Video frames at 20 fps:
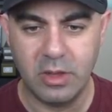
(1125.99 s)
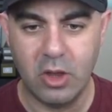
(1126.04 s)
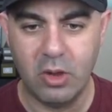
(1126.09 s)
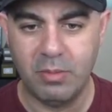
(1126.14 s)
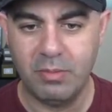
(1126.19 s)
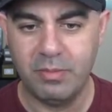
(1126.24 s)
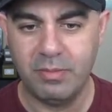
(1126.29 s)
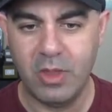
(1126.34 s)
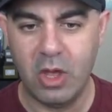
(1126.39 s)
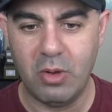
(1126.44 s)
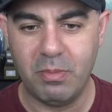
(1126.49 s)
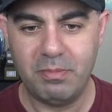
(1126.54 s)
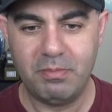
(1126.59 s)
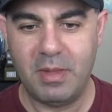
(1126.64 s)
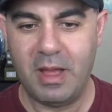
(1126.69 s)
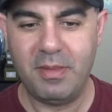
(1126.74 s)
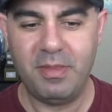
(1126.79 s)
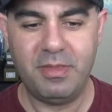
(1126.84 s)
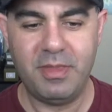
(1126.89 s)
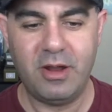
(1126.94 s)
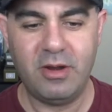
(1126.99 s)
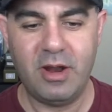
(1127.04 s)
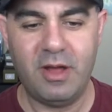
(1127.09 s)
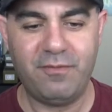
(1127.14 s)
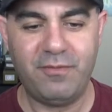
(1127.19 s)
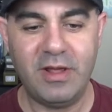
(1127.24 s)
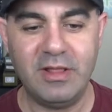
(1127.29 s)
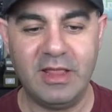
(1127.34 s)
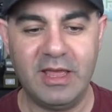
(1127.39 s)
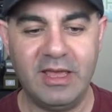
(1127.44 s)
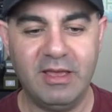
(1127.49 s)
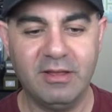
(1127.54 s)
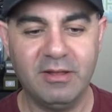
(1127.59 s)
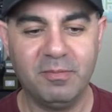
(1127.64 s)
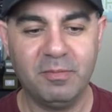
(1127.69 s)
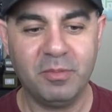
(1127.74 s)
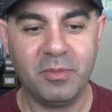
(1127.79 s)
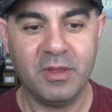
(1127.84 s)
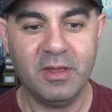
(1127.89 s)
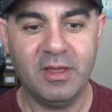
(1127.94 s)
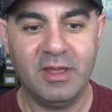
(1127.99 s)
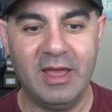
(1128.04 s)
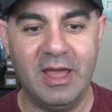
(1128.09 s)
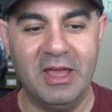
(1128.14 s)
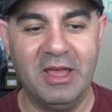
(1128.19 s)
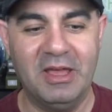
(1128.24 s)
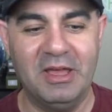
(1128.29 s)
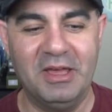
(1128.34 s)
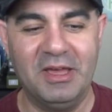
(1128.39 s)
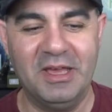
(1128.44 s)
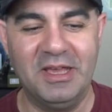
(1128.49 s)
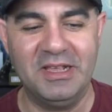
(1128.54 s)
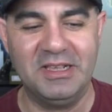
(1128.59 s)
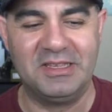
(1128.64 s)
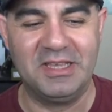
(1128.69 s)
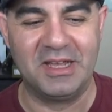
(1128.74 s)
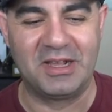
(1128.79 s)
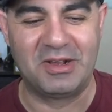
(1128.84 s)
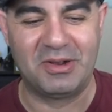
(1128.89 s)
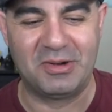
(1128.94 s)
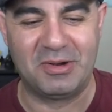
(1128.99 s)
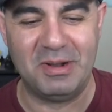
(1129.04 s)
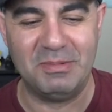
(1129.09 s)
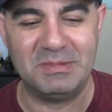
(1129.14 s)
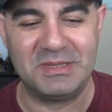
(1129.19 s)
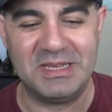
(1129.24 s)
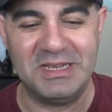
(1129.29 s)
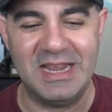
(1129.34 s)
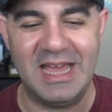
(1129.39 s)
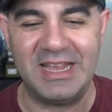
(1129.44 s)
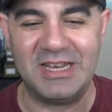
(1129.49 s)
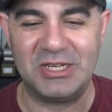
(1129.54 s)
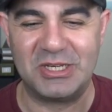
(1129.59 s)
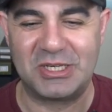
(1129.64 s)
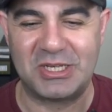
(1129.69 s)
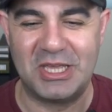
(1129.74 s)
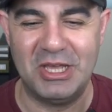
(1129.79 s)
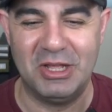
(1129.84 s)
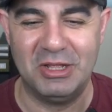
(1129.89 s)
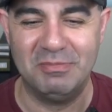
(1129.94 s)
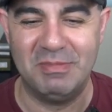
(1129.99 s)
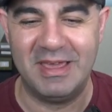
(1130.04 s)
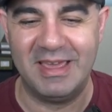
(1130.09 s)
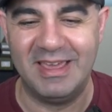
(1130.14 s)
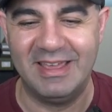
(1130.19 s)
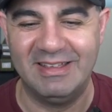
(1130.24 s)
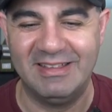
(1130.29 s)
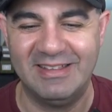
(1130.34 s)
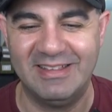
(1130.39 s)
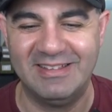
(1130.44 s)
Nope, nope. They're not friendly. Crimson Knight just killed me.